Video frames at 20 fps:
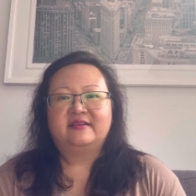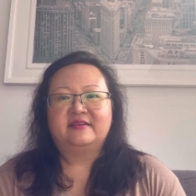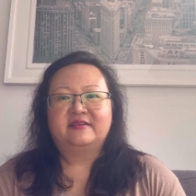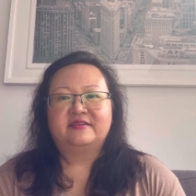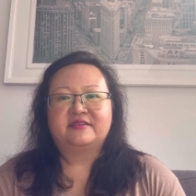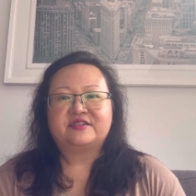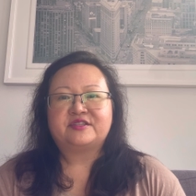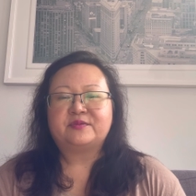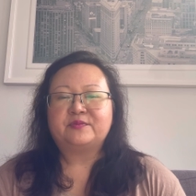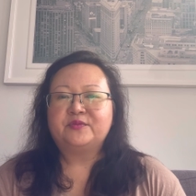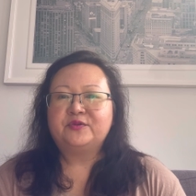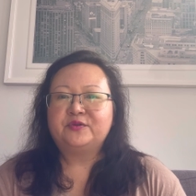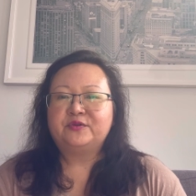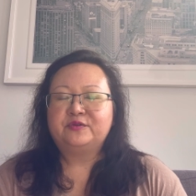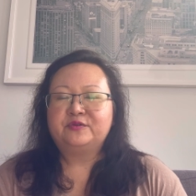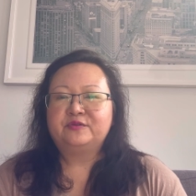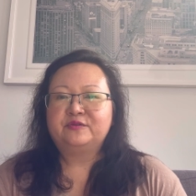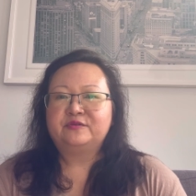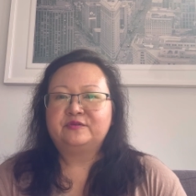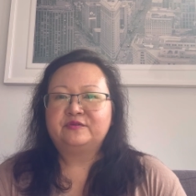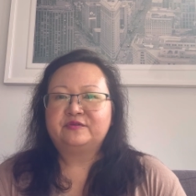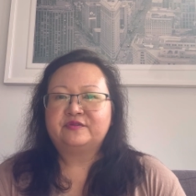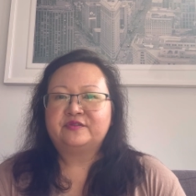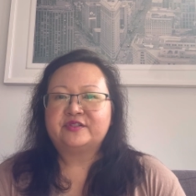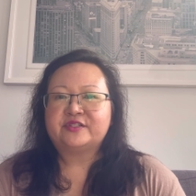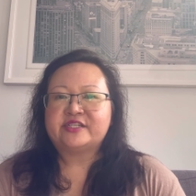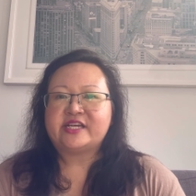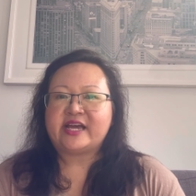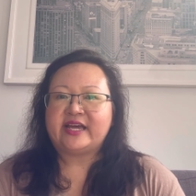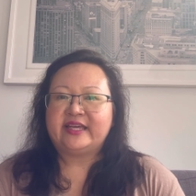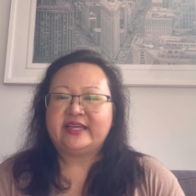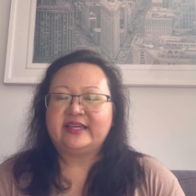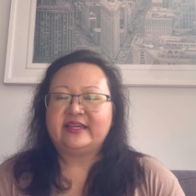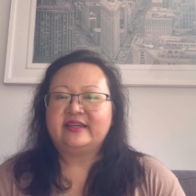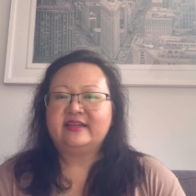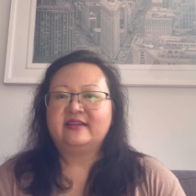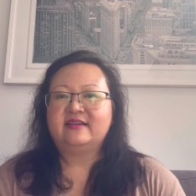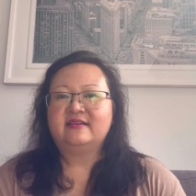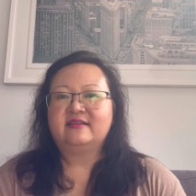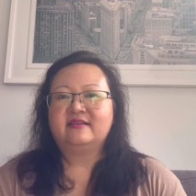Smooth
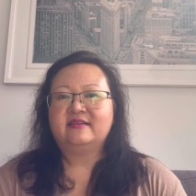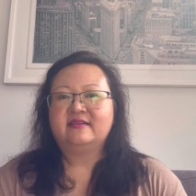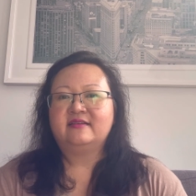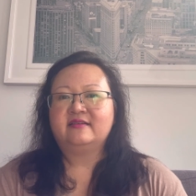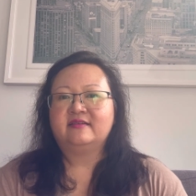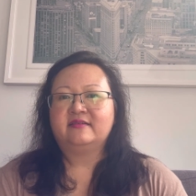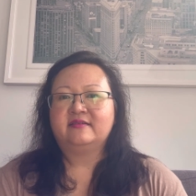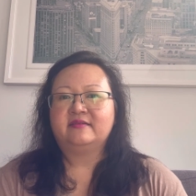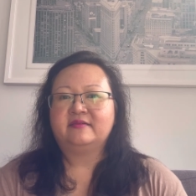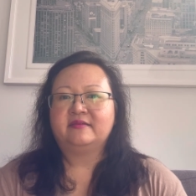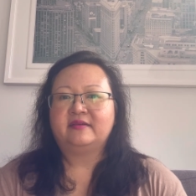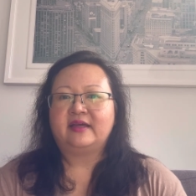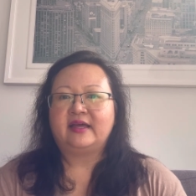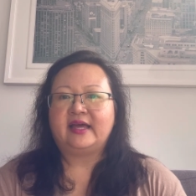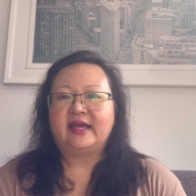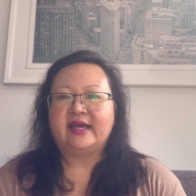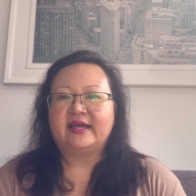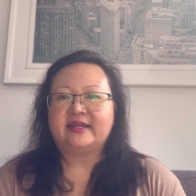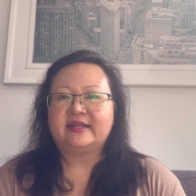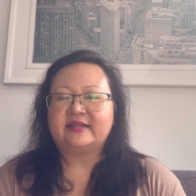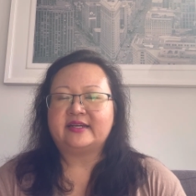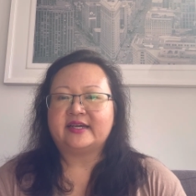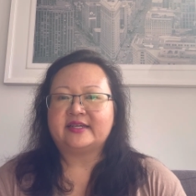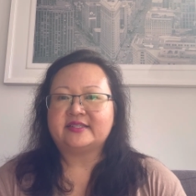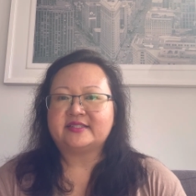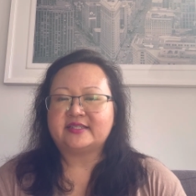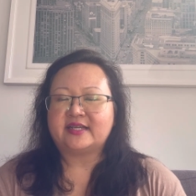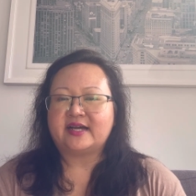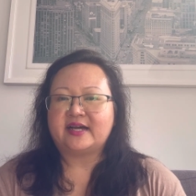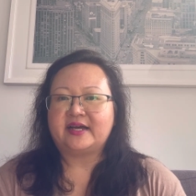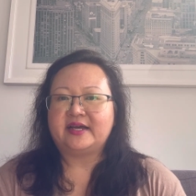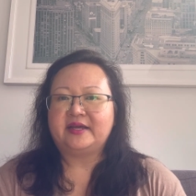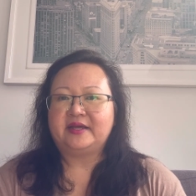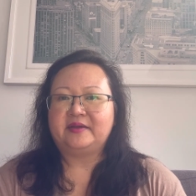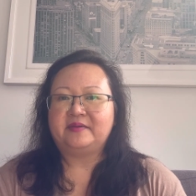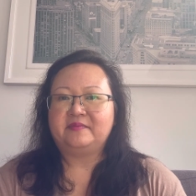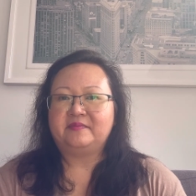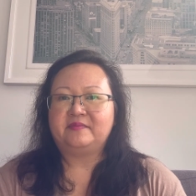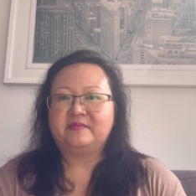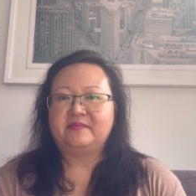check-in, had a nice
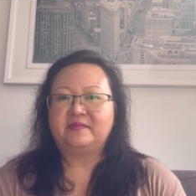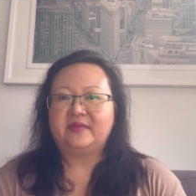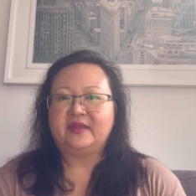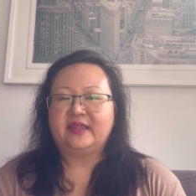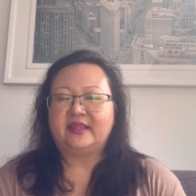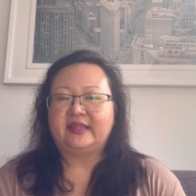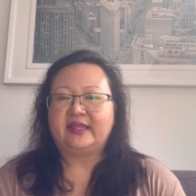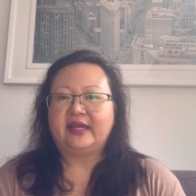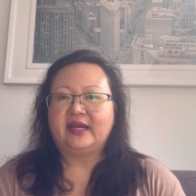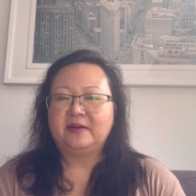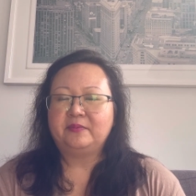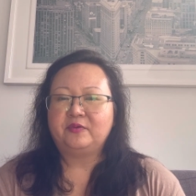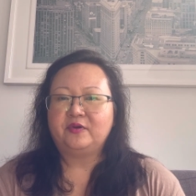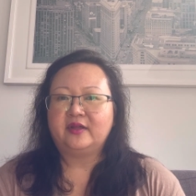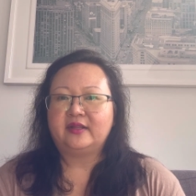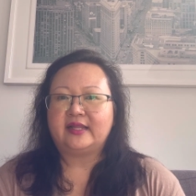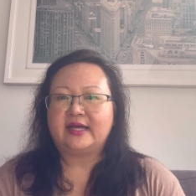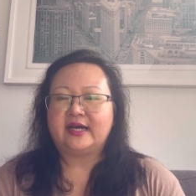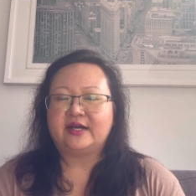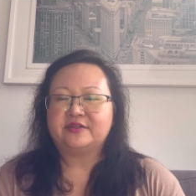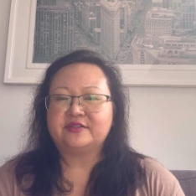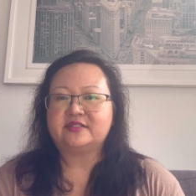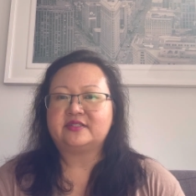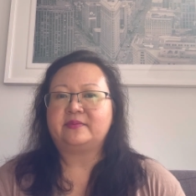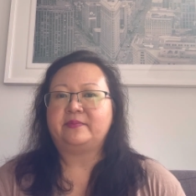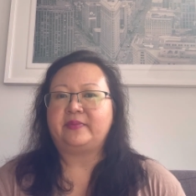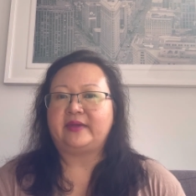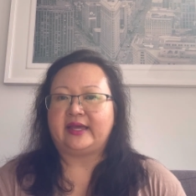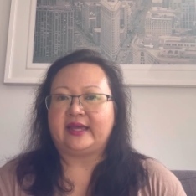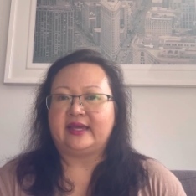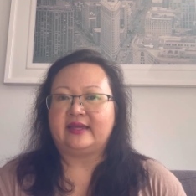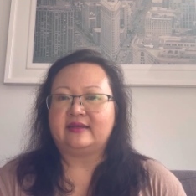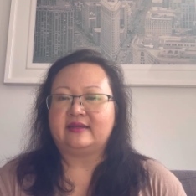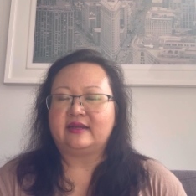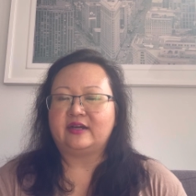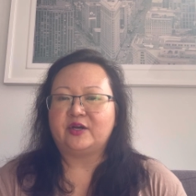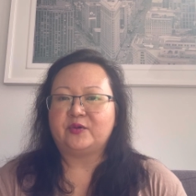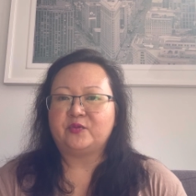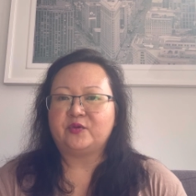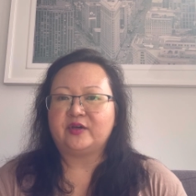time in the airport lounge, the paid
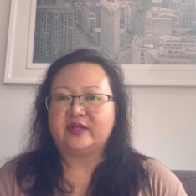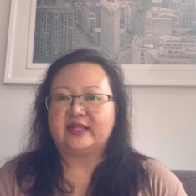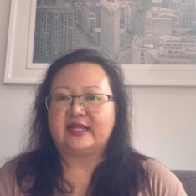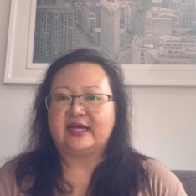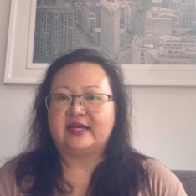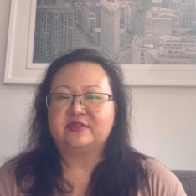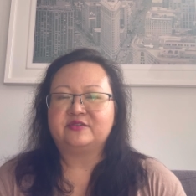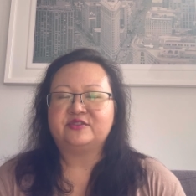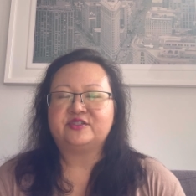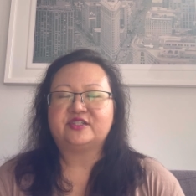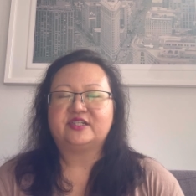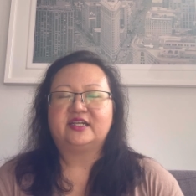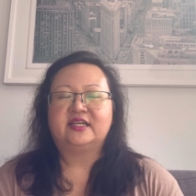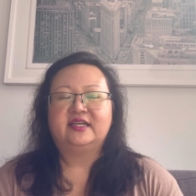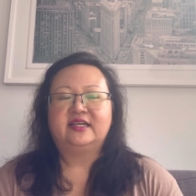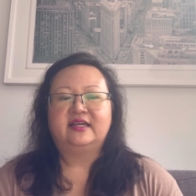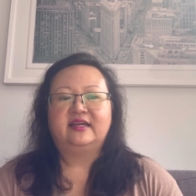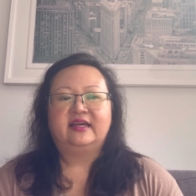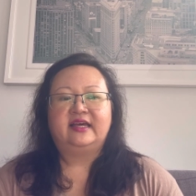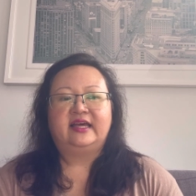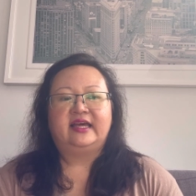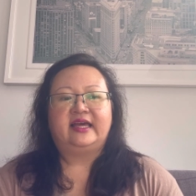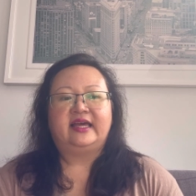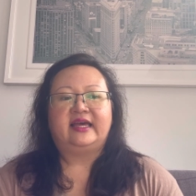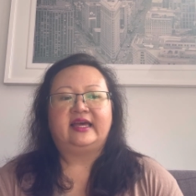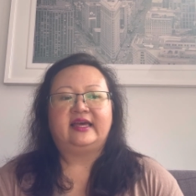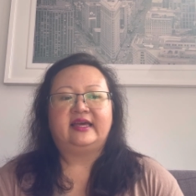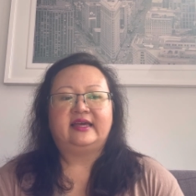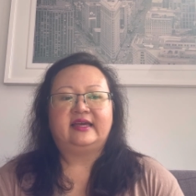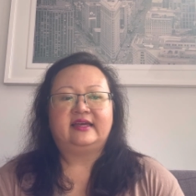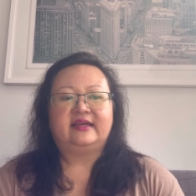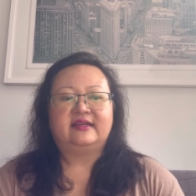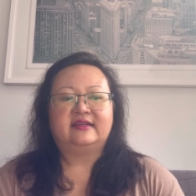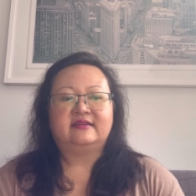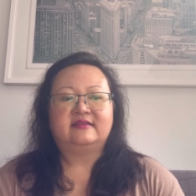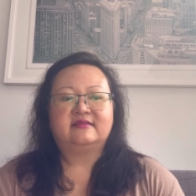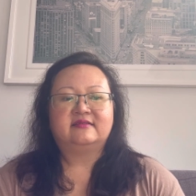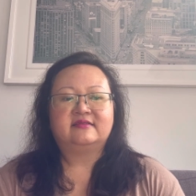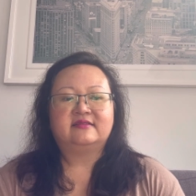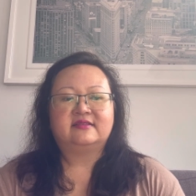airport lounge.
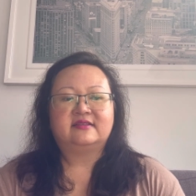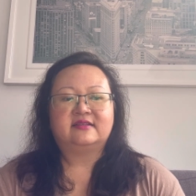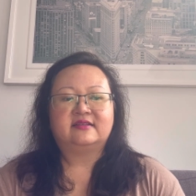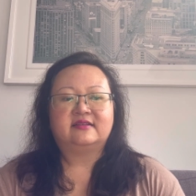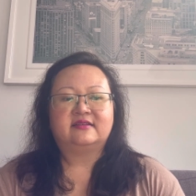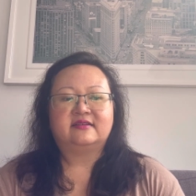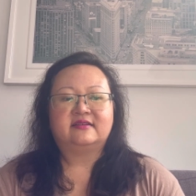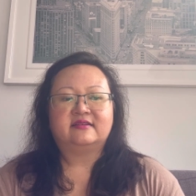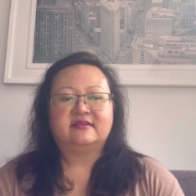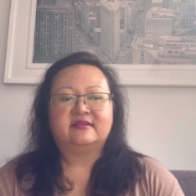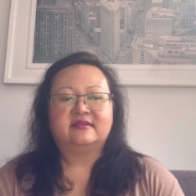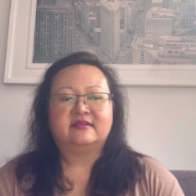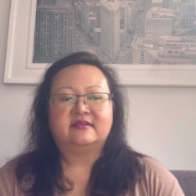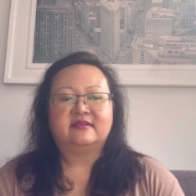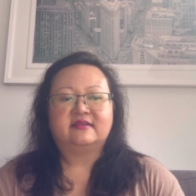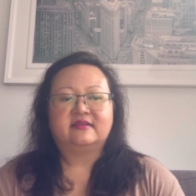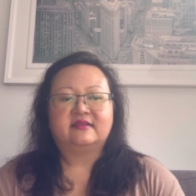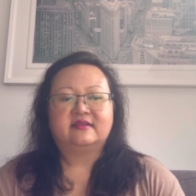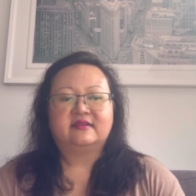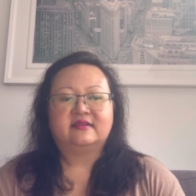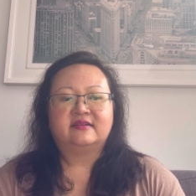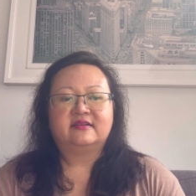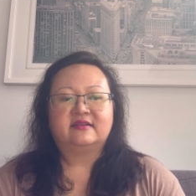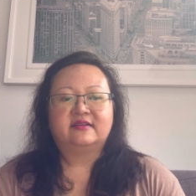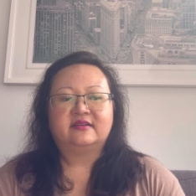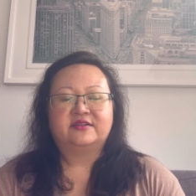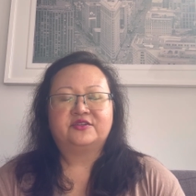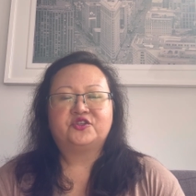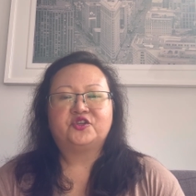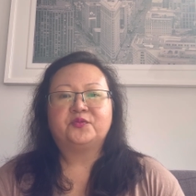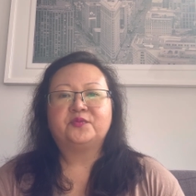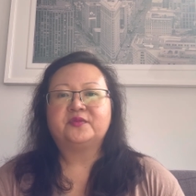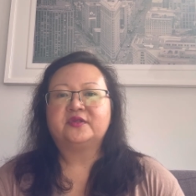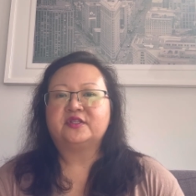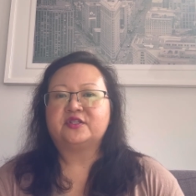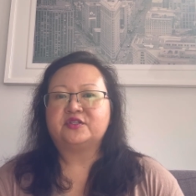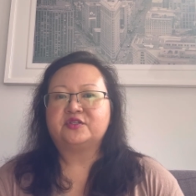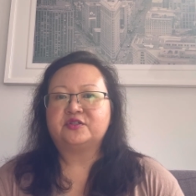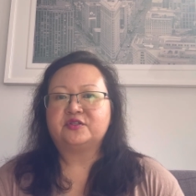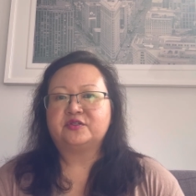And
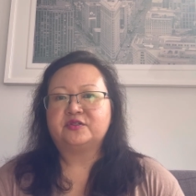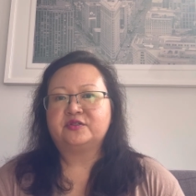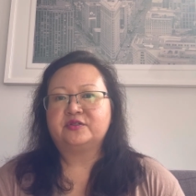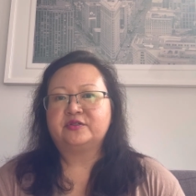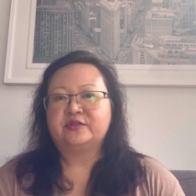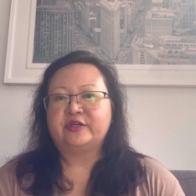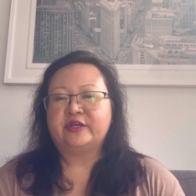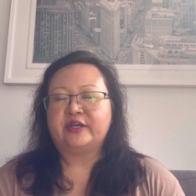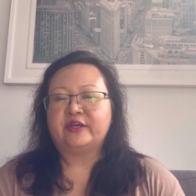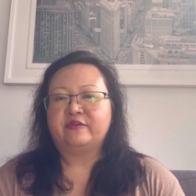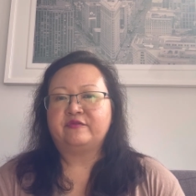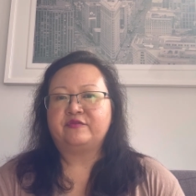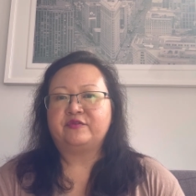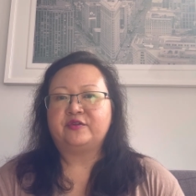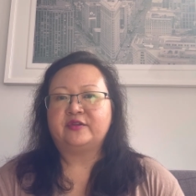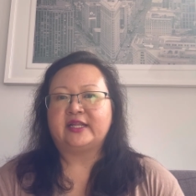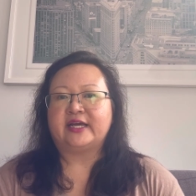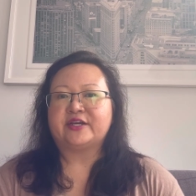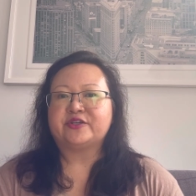Terminal 2, if you like